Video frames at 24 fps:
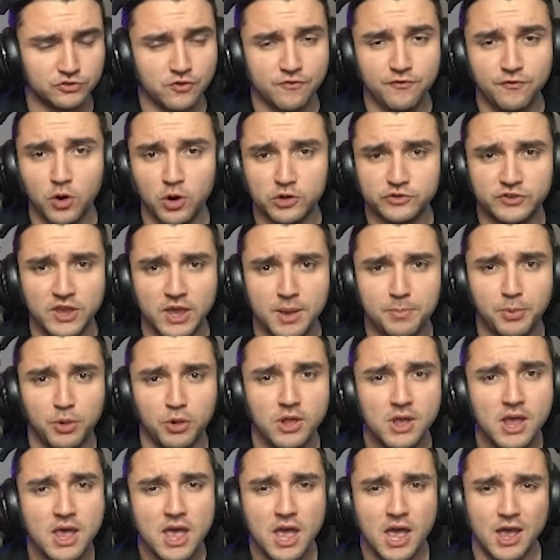So for
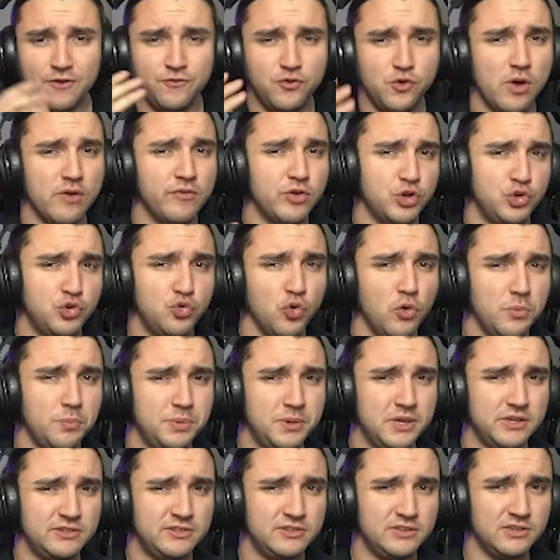example, if you have a dual
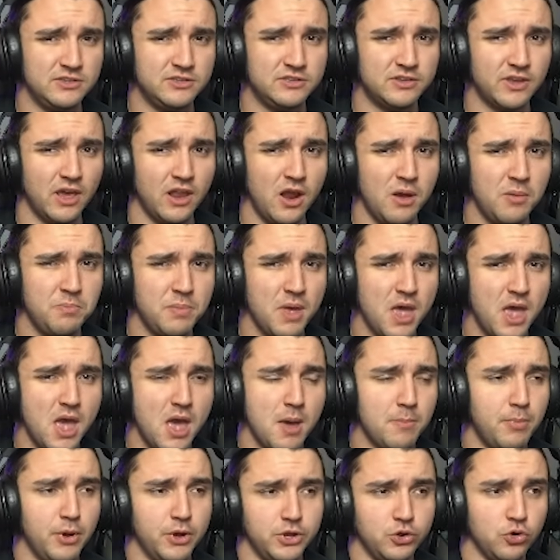PC setup,
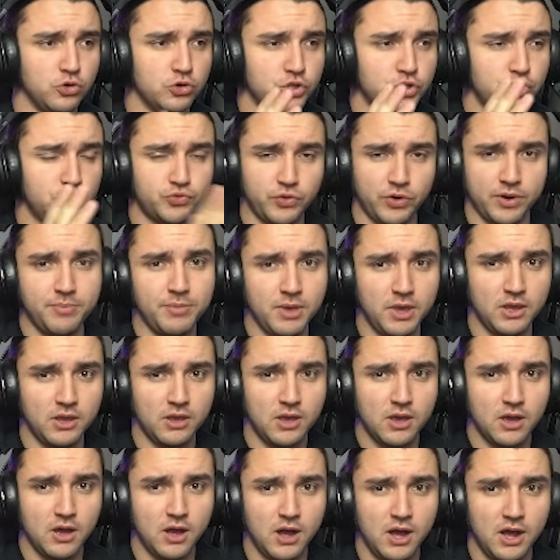but your
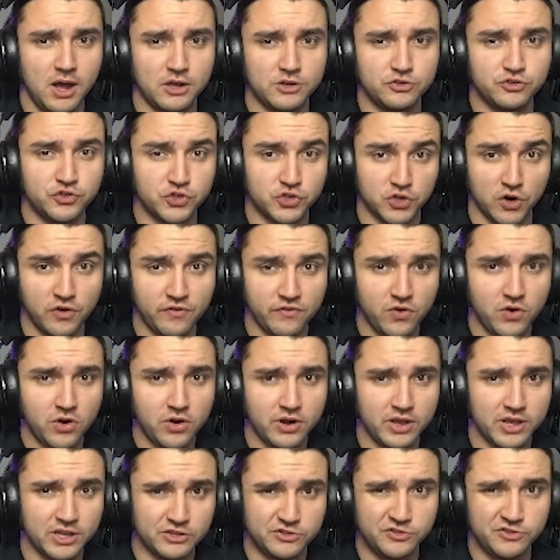streaming
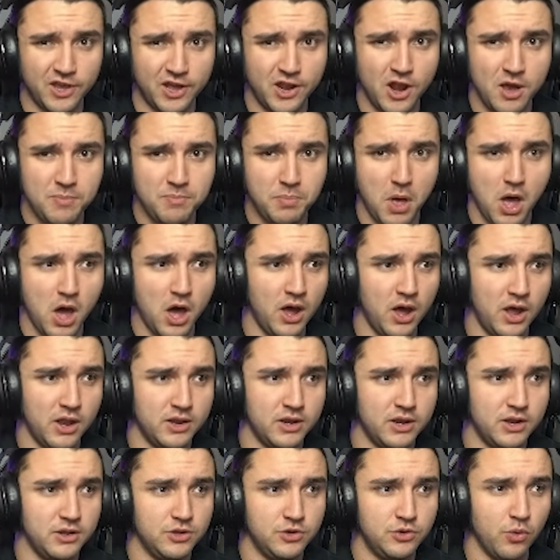server is set up
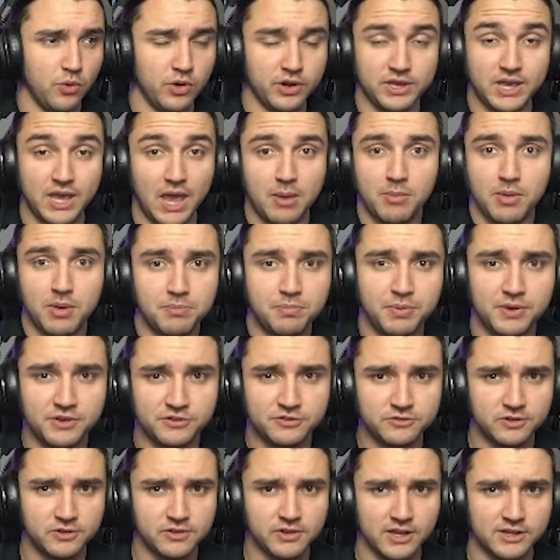on your gaming
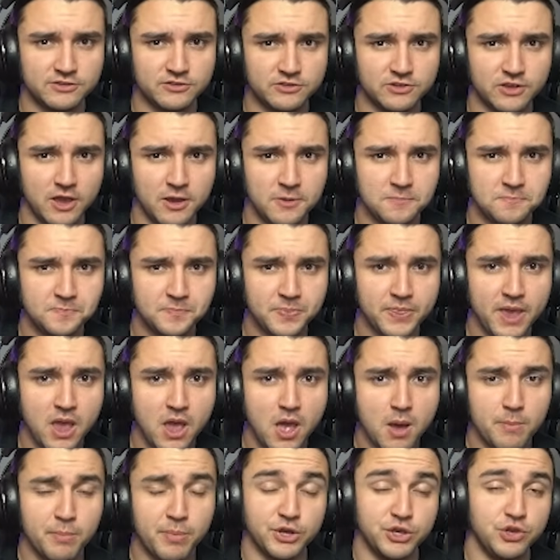PC, let's say,
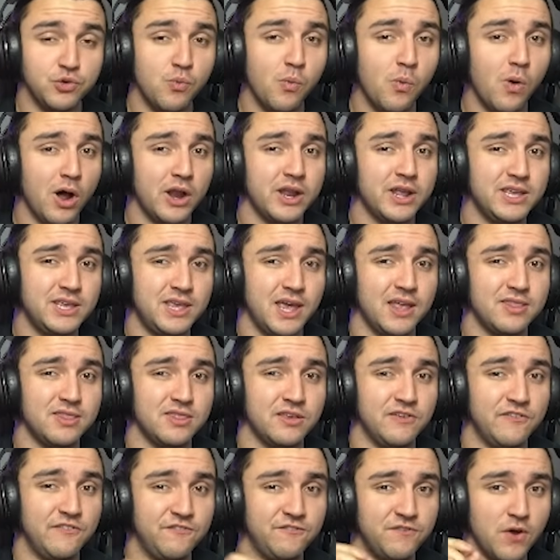but you want to get
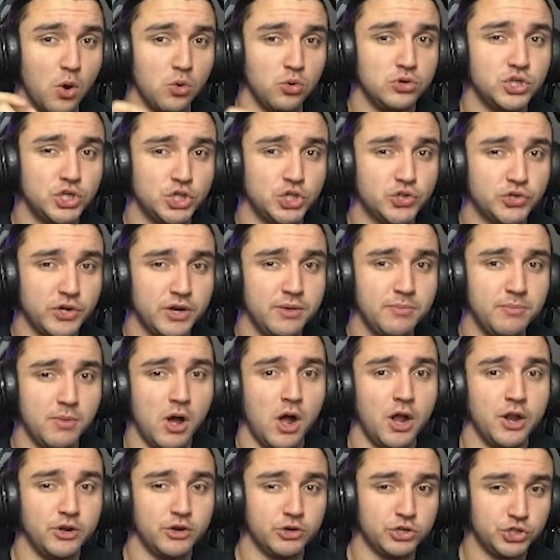the phone stream
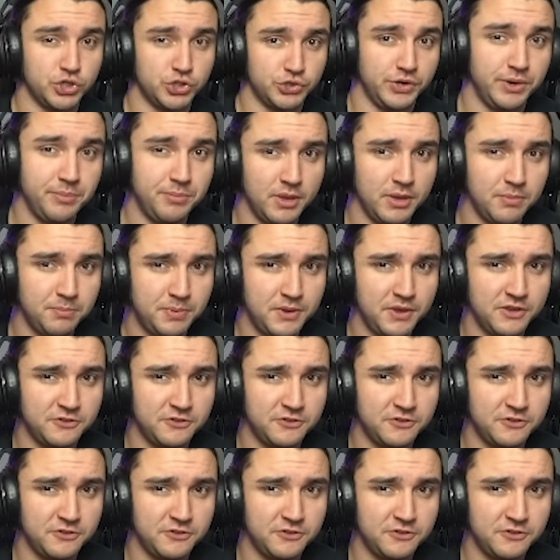on your streaming